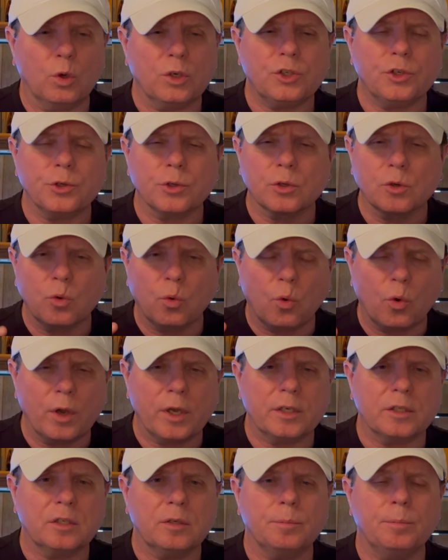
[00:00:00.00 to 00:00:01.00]
you're
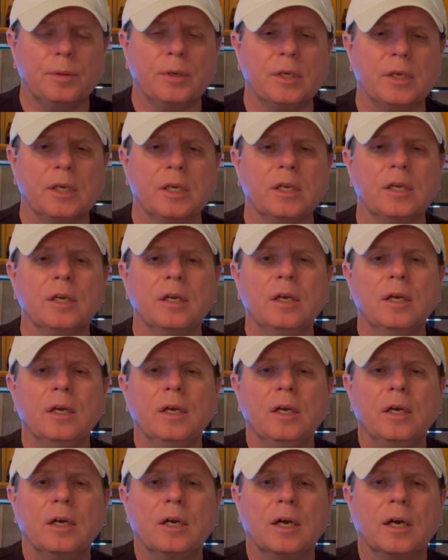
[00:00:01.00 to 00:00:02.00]
going to be
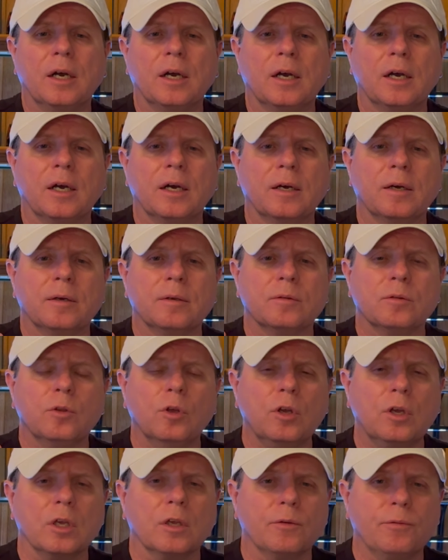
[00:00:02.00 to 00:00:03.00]

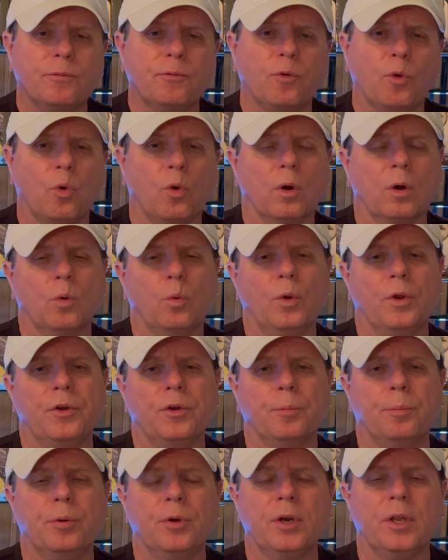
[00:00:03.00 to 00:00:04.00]
looking for when
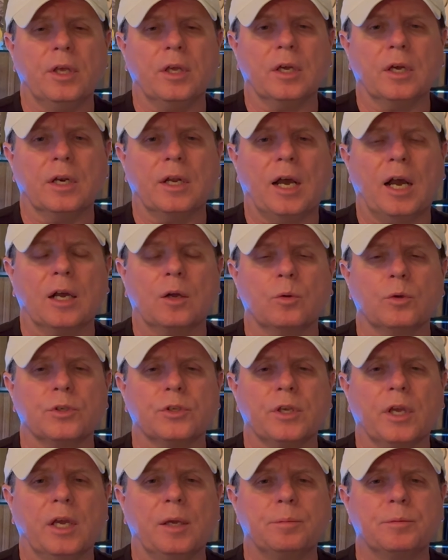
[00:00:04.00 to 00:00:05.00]
you're putting an
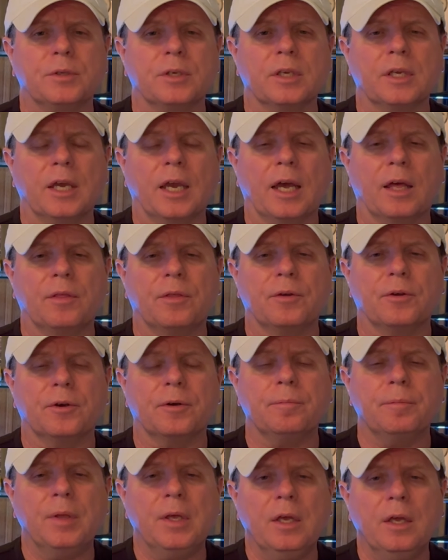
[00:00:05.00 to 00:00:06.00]
aquascape
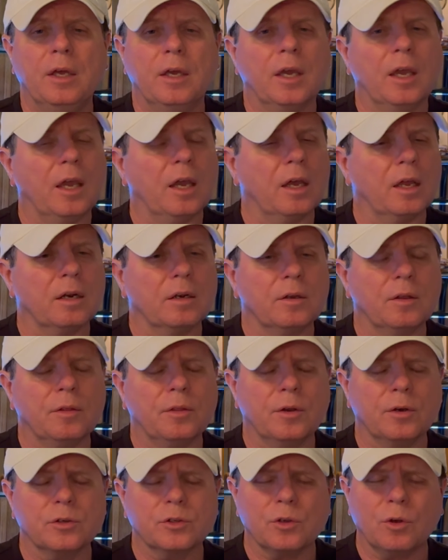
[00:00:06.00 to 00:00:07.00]
together. And
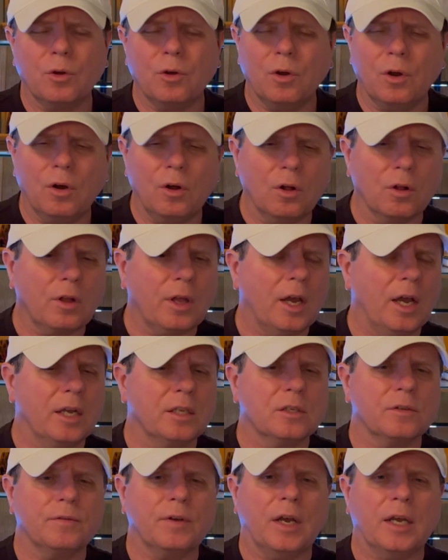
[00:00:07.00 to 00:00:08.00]
there's all
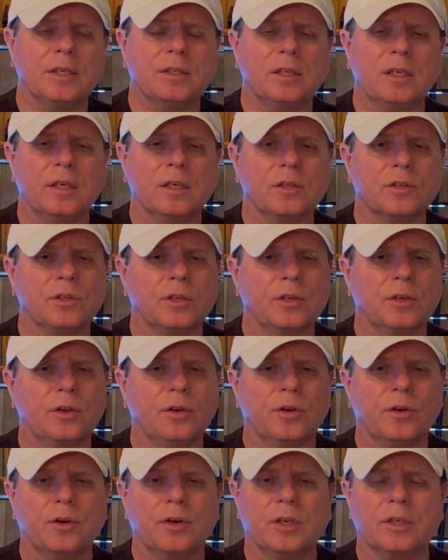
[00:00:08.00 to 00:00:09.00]
kinds of ideas in
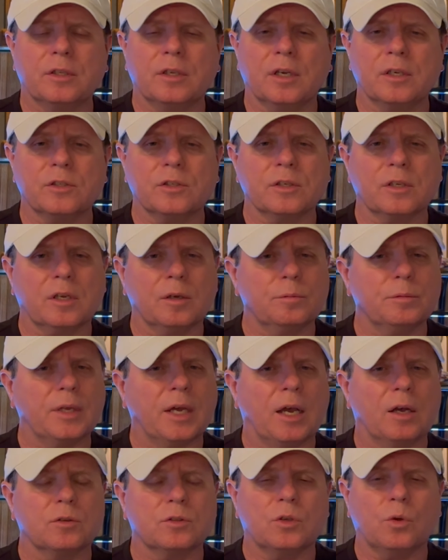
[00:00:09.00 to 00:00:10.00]
here. It doesn't come
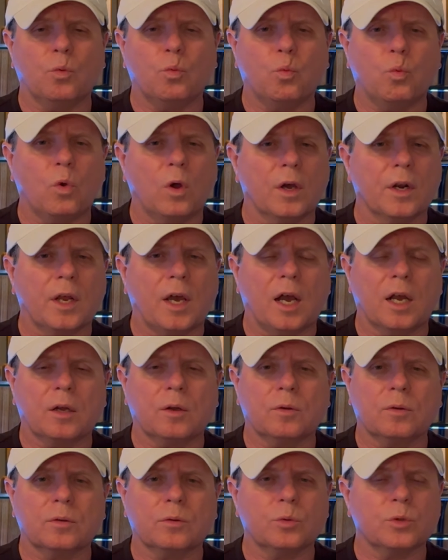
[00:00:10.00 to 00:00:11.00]
down to one
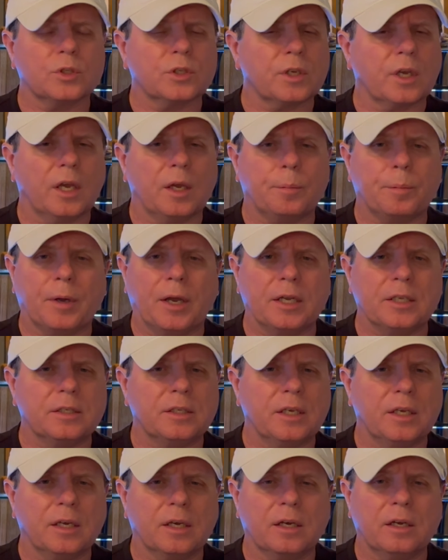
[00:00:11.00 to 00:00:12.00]
aquascape
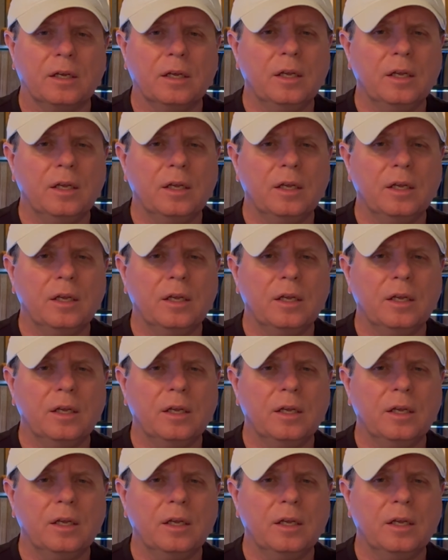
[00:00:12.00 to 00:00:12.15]
idea.